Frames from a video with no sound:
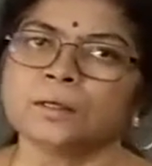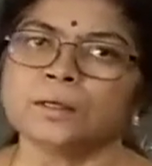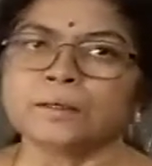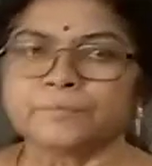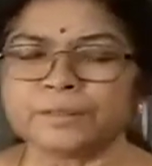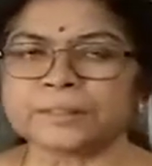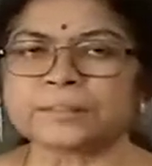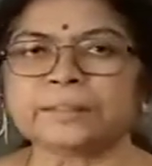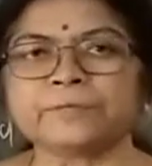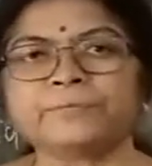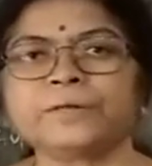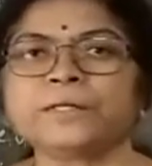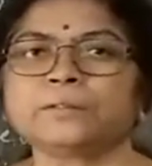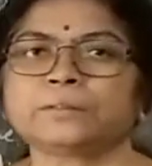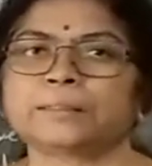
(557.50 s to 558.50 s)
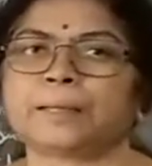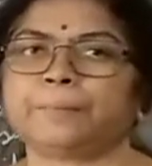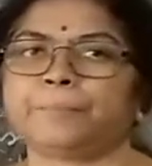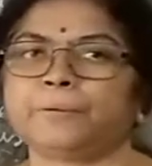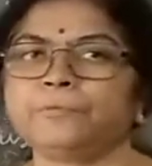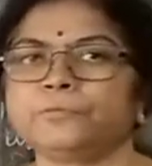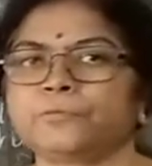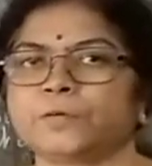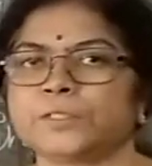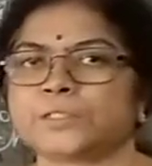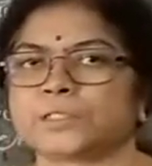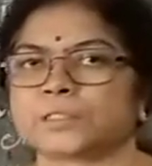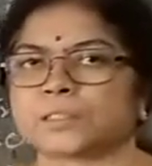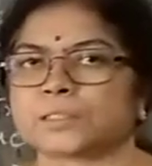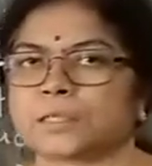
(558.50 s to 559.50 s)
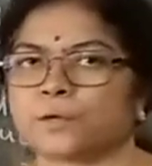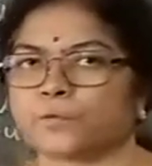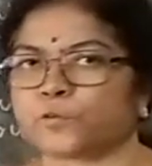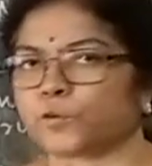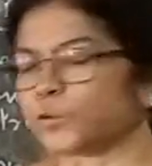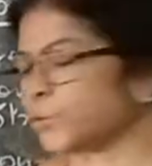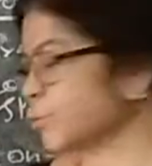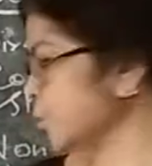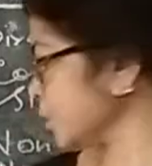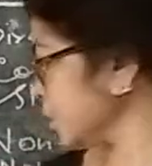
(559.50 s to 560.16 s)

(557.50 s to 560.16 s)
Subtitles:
with different type of questions, of course.